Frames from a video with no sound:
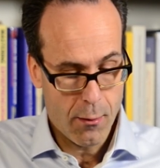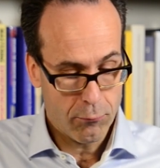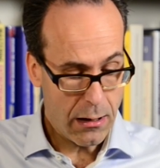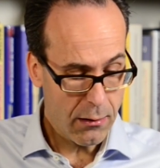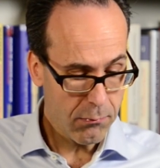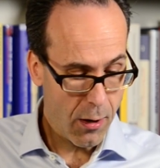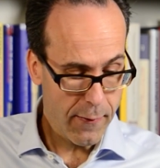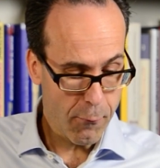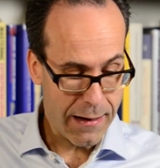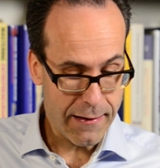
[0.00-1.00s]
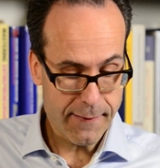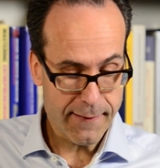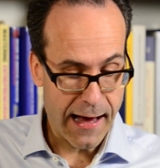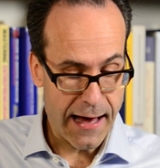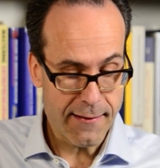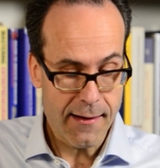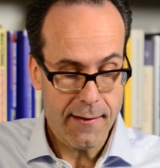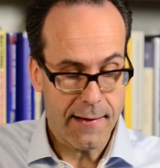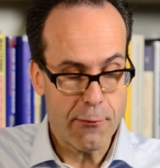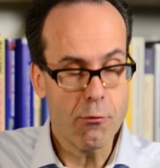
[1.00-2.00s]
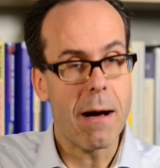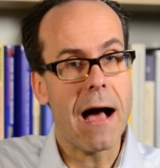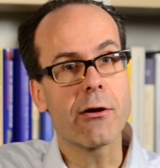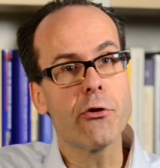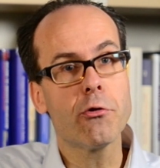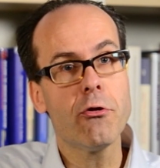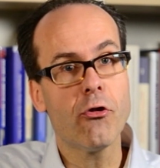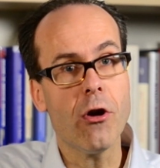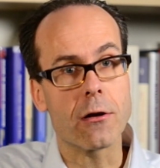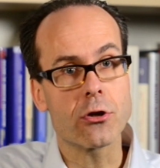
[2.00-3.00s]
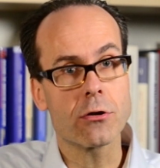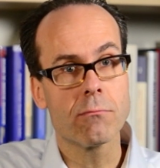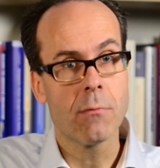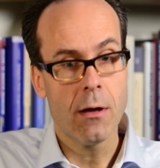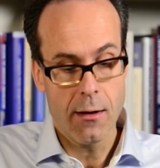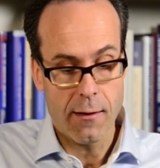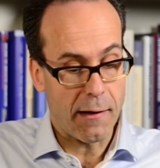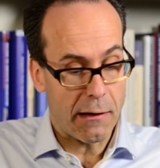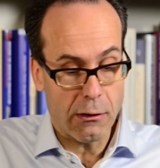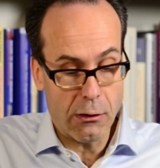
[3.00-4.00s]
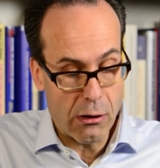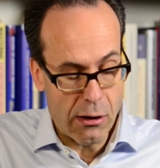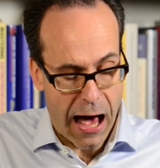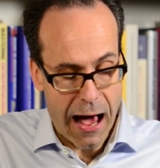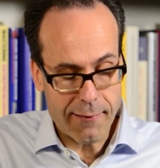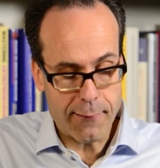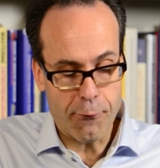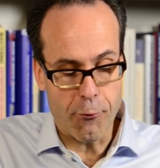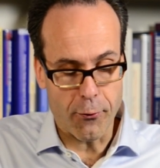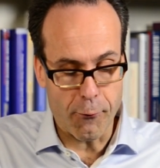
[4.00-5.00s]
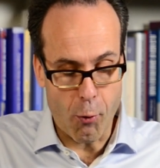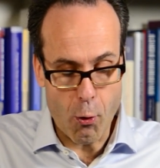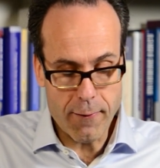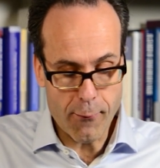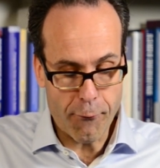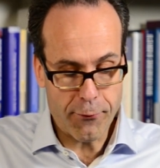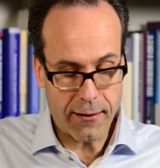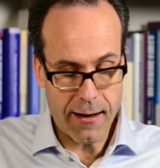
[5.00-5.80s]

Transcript: Well, on the one hand side, they do market research. They ask for the voice of the